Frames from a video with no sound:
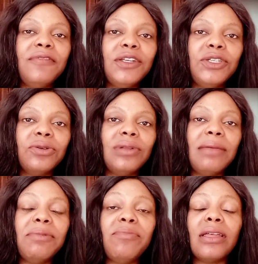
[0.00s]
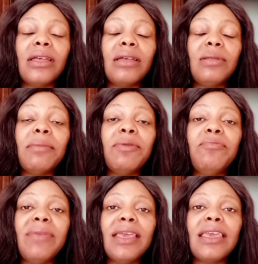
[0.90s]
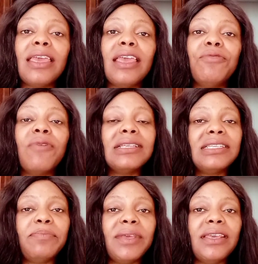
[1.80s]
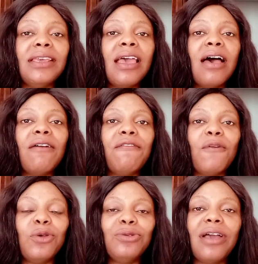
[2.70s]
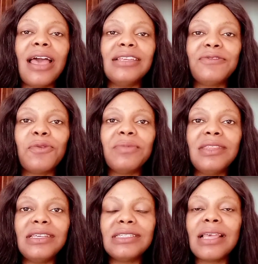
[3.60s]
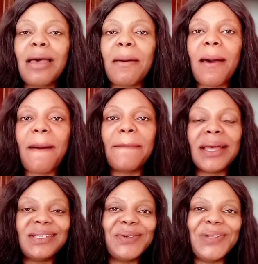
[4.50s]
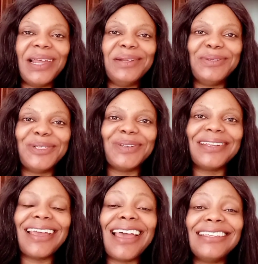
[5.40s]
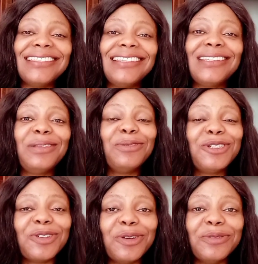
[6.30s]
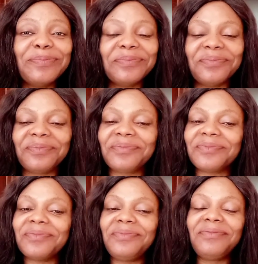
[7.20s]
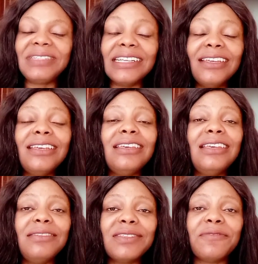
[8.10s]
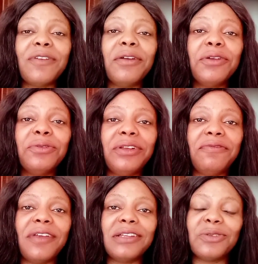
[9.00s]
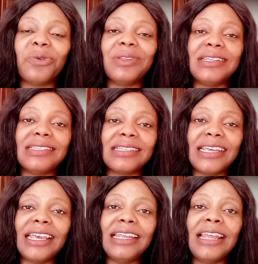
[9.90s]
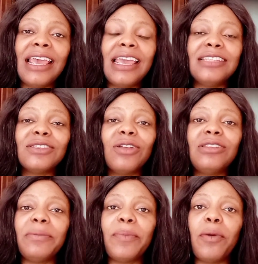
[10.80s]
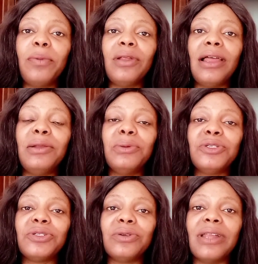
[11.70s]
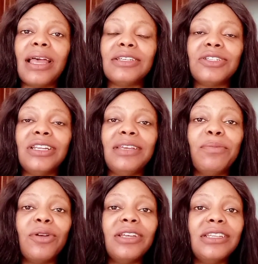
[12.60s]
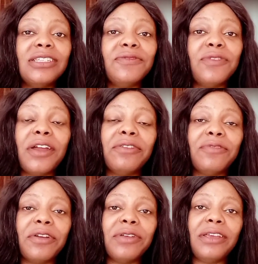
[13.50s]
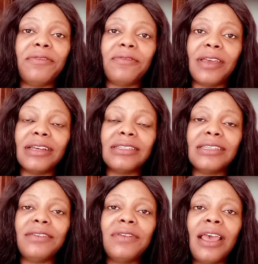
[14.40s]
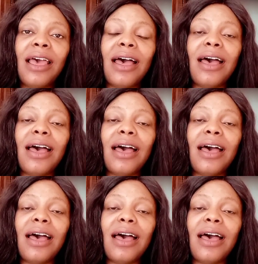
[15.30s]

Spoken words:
a video, let me make a recipe for you guys from this particular lotion. Guys, this lotion, it gives a very good effect on the skin. It's not a popular lotion actually, but it is very effective.